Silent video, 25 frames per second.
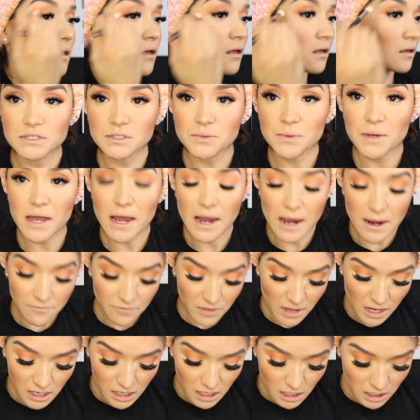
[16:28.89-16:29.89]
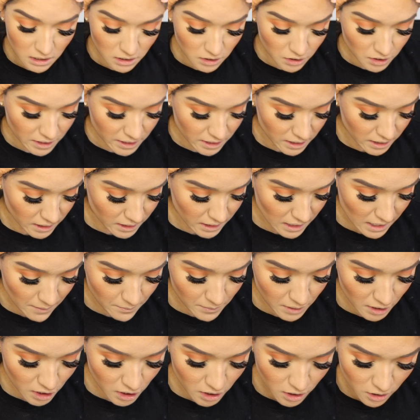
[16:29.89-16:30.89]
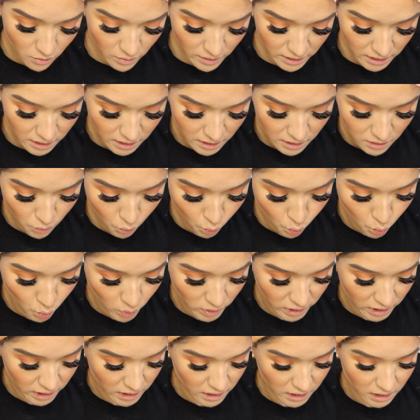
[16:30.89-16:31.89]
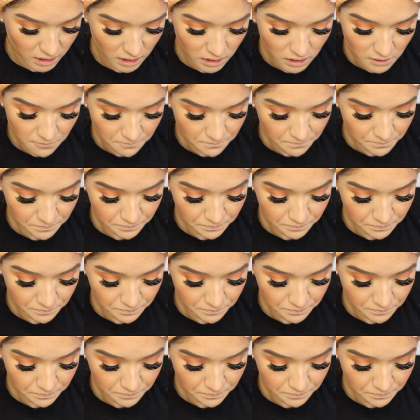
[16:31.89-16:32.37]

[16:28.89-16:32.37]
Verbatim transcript: Once we have that color in, I'm going to go in with,